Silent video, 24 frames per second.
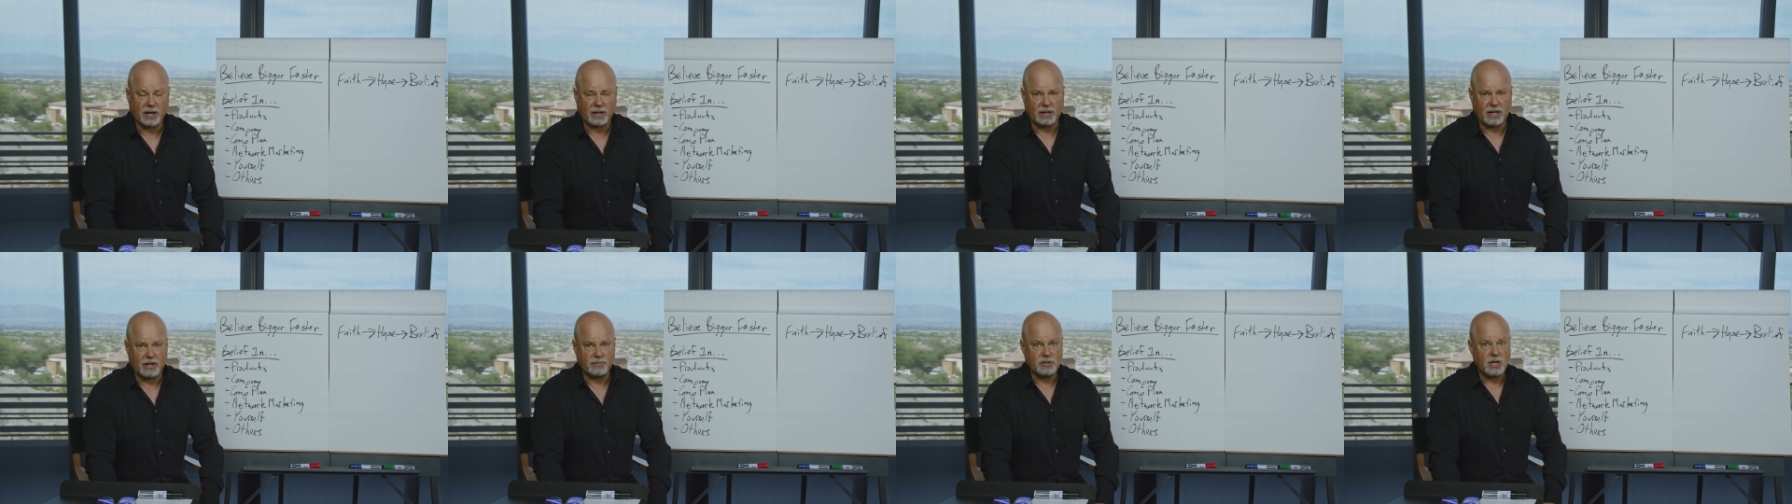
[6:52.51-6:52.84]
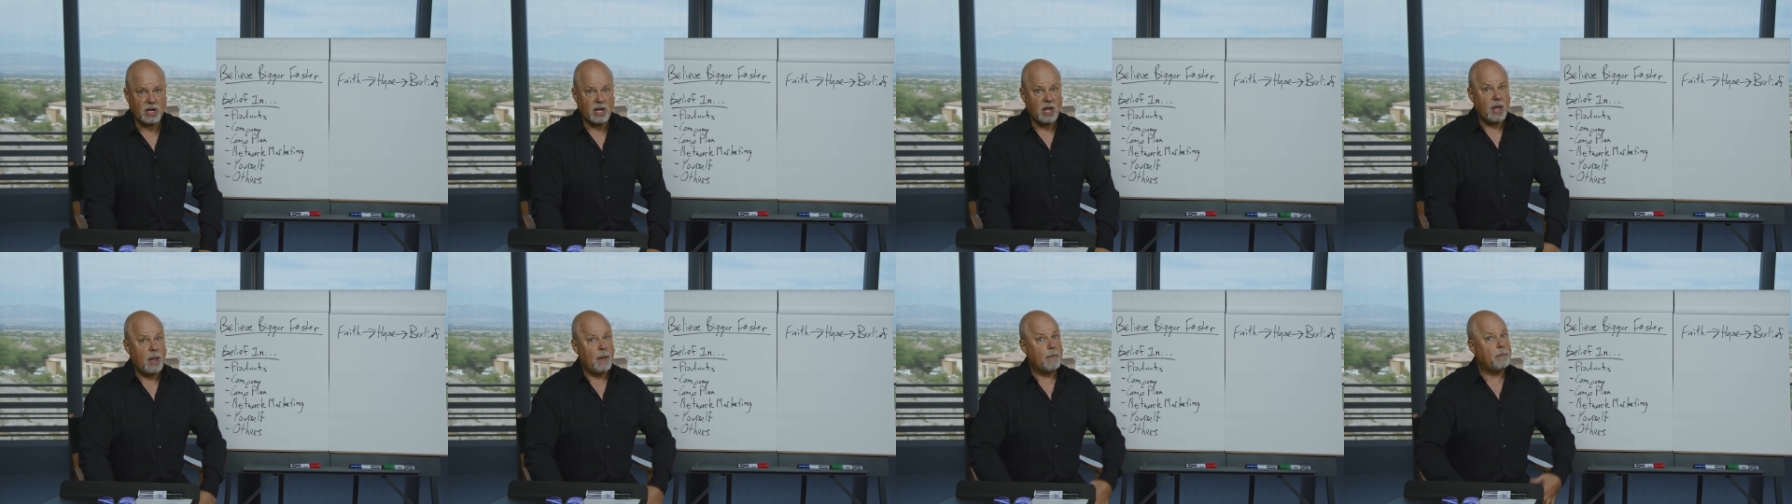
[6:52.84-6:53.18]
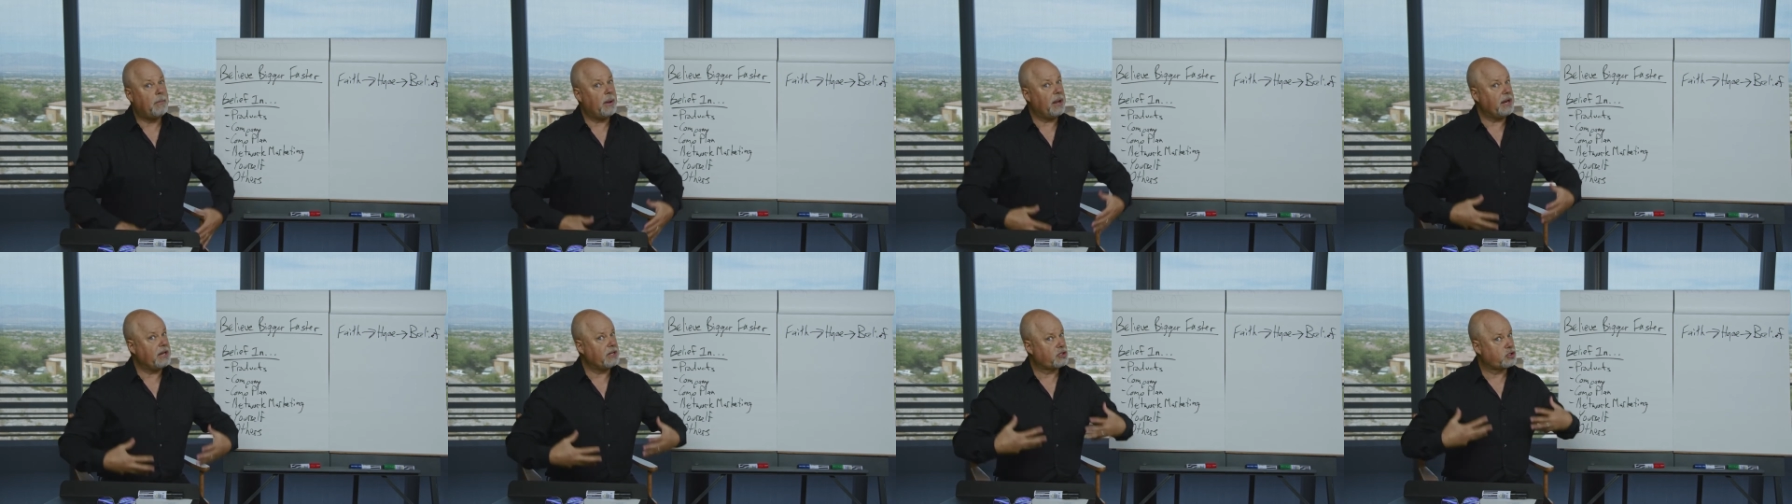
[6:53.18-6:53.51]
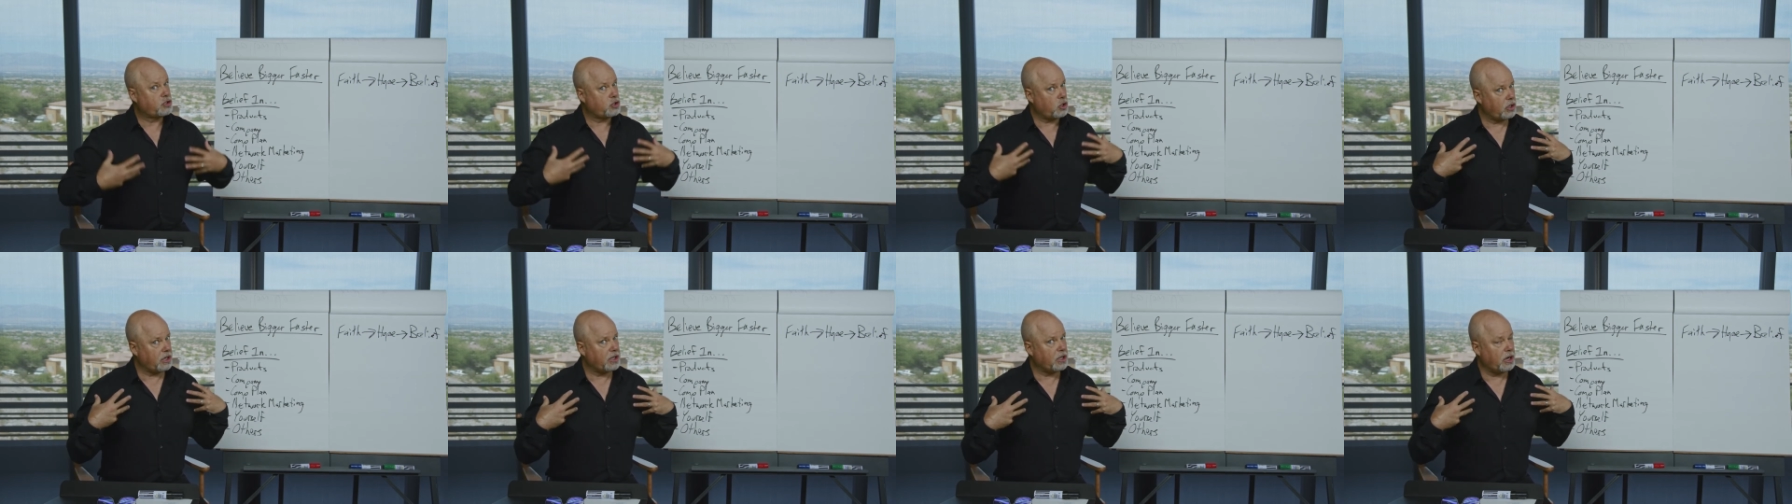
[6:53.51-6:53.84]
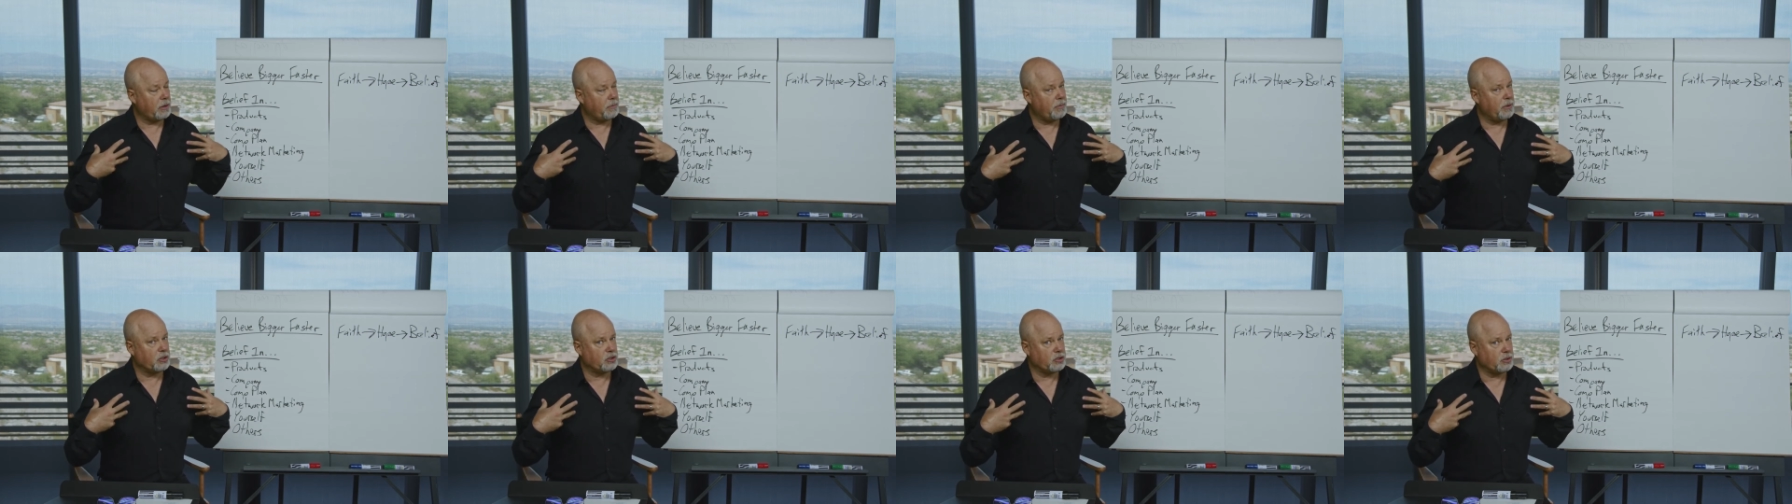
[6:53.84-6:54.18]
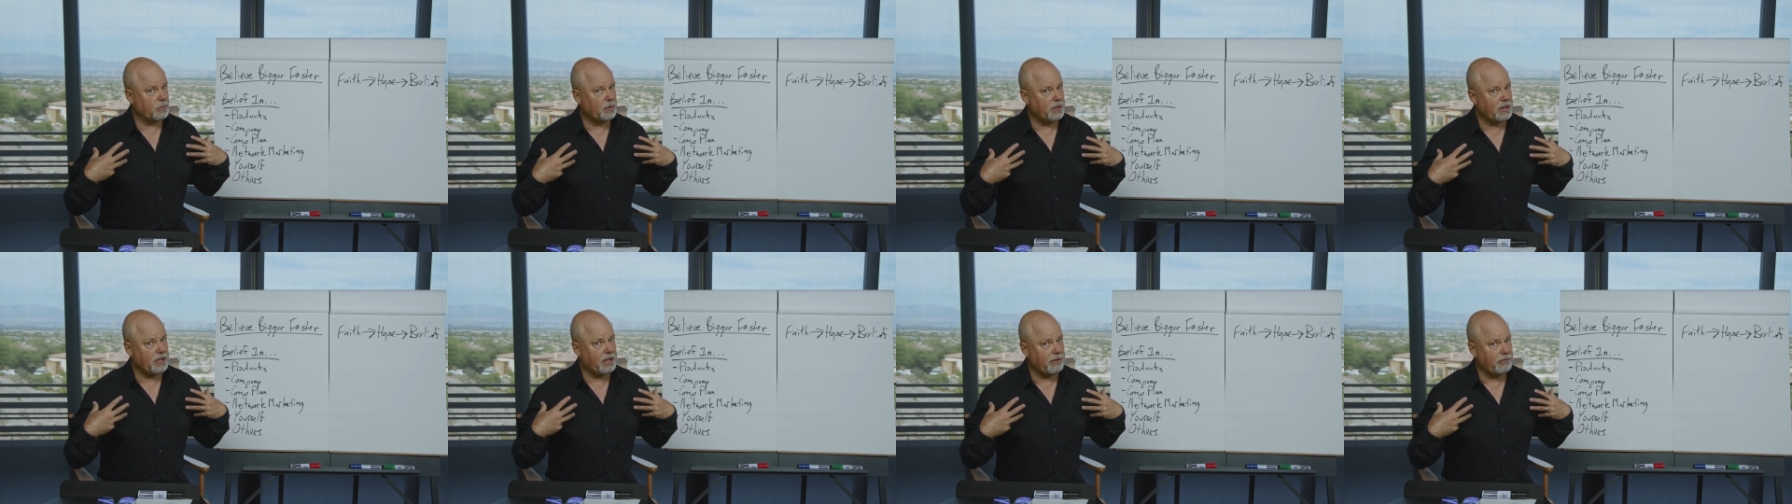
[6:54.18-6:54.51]
claims, but it's certainly going to build your
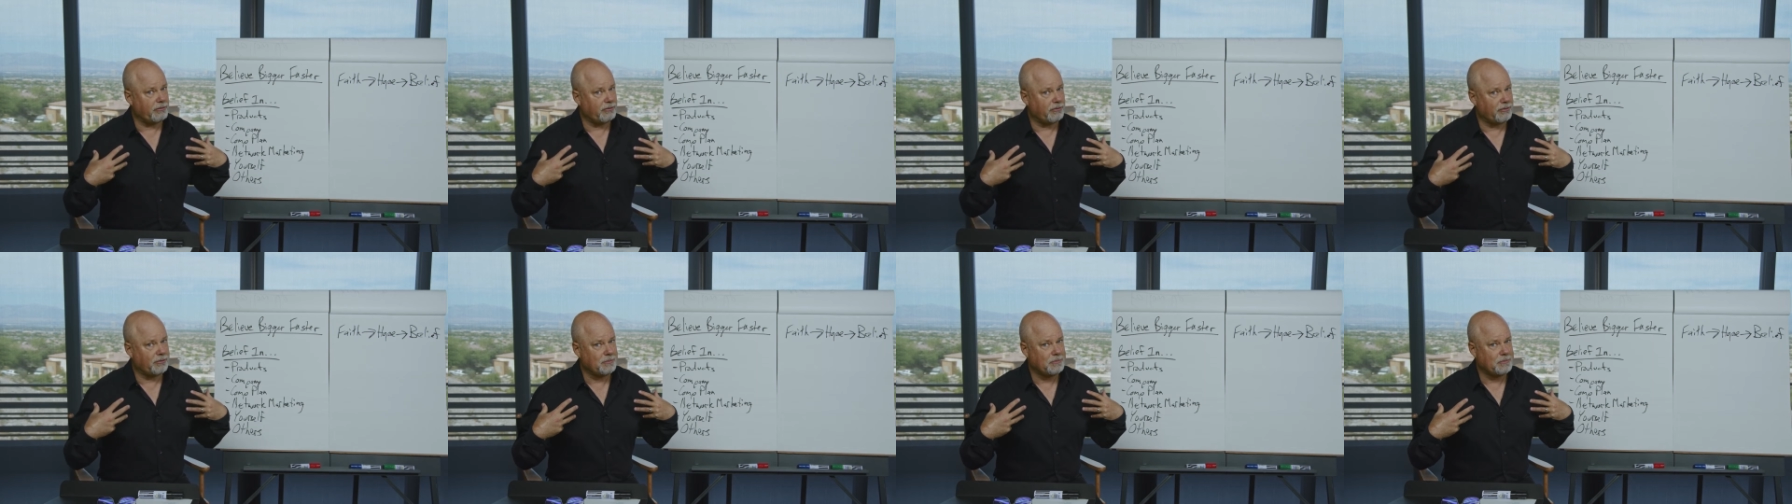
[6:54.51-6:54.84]
belief.